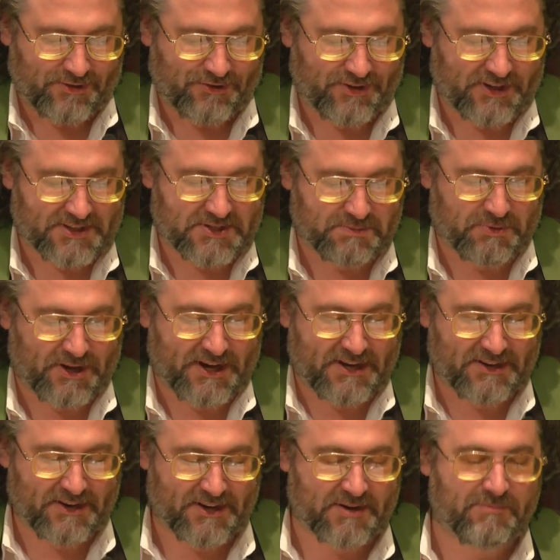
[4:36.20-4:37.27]
she
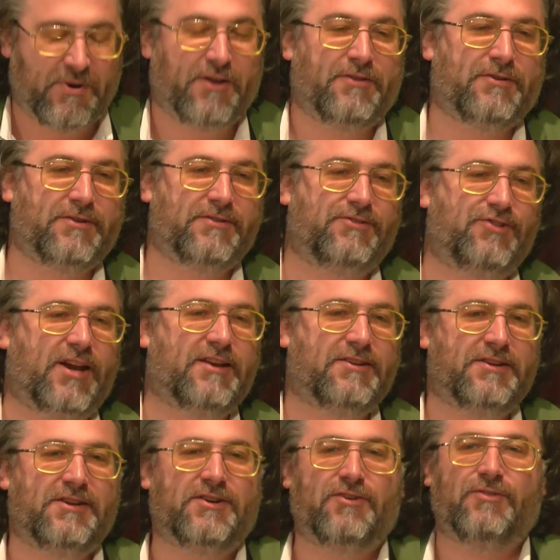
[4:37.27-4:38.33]
explained, like a mother
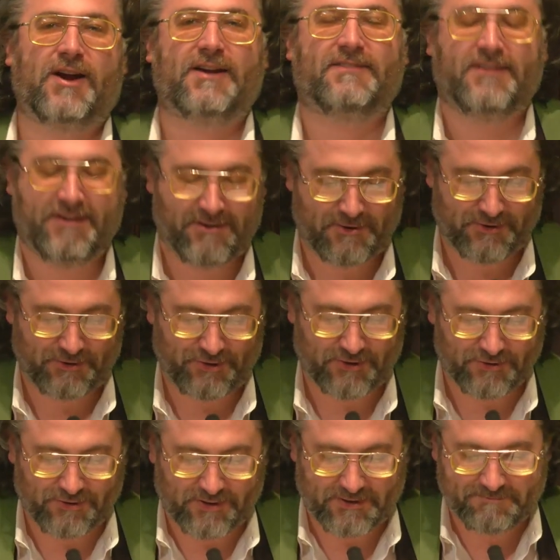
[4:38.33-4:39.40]
gently correcting her
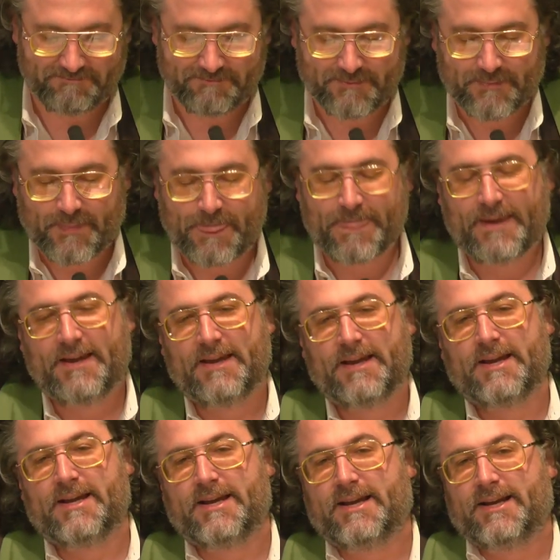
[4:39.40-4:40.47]
children.
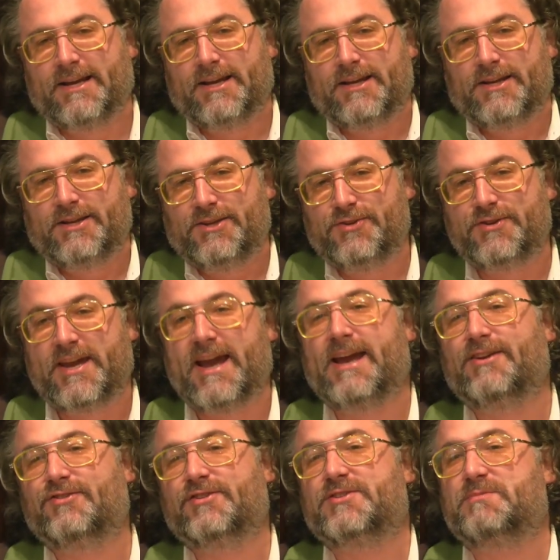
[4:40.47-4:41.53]
You
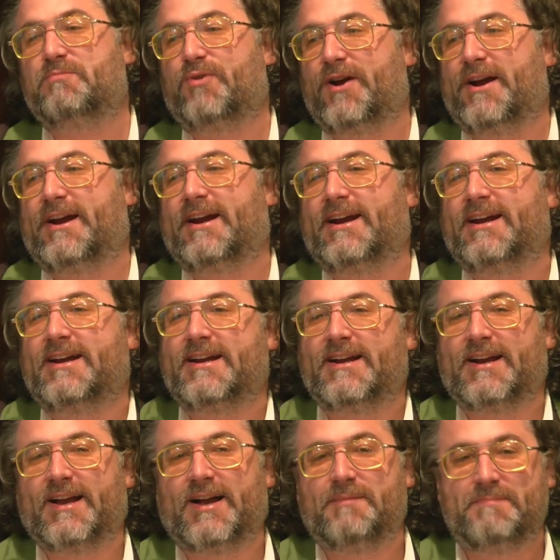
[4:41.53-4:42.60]
can't just bring
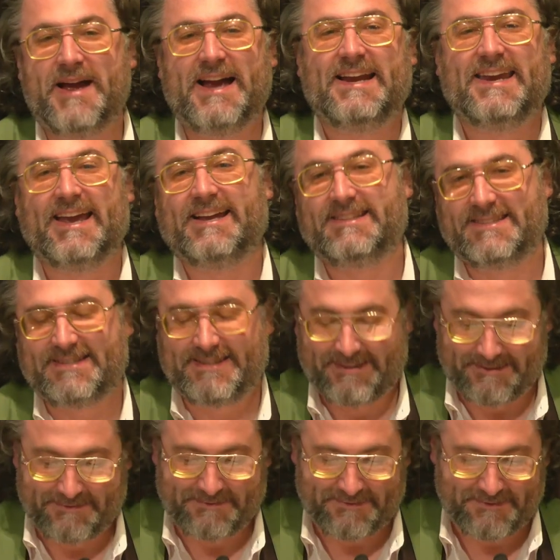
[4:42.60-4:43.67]
a baguette
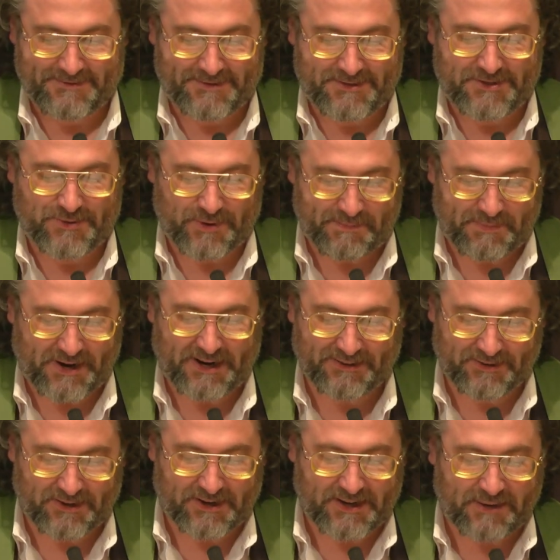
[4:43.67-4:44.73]
to a
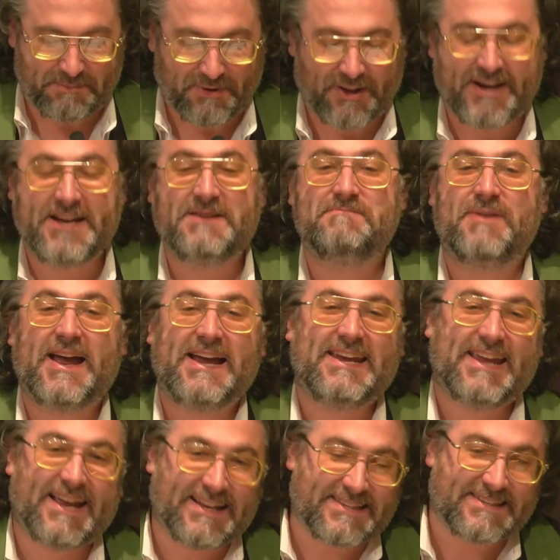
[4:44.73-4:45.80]
potluck. A plain
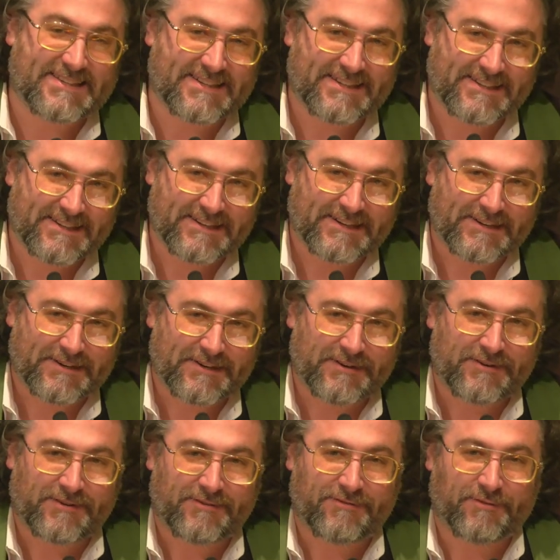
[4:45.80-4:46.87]
baguette
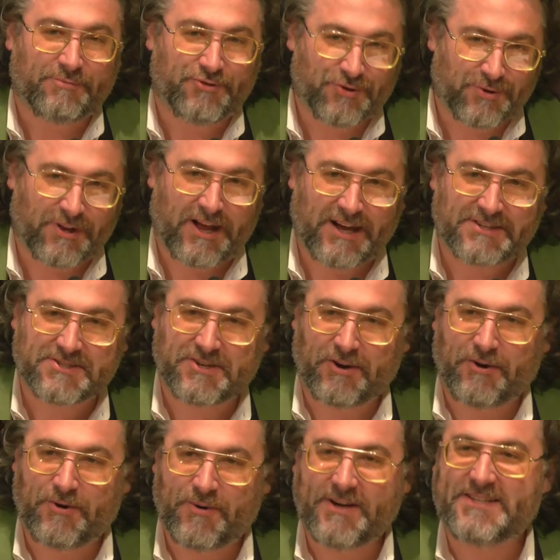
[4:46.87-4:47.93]
from
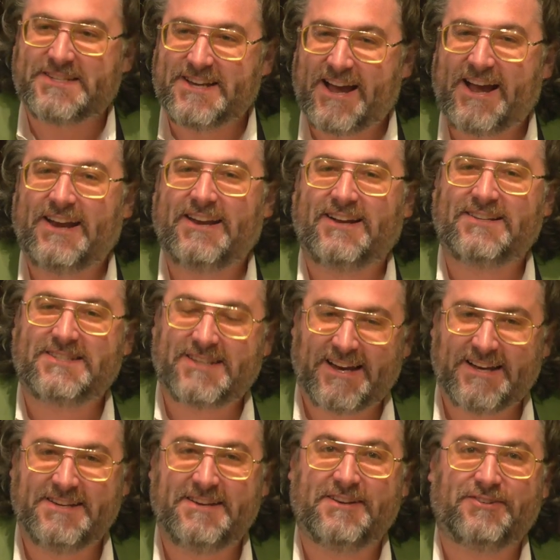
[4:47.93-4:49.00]
Osco is not a
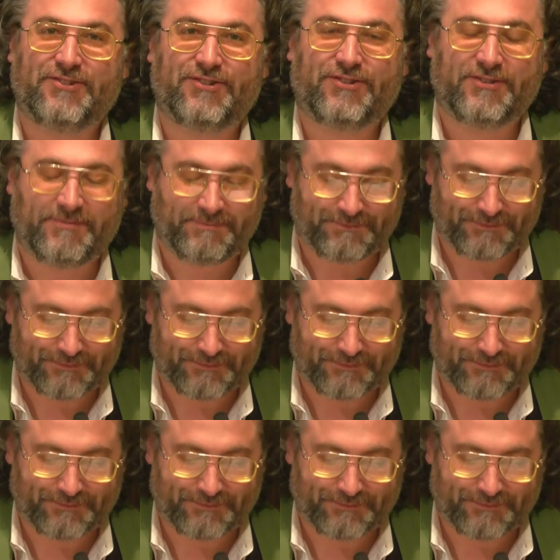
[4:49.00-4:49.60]
side dish.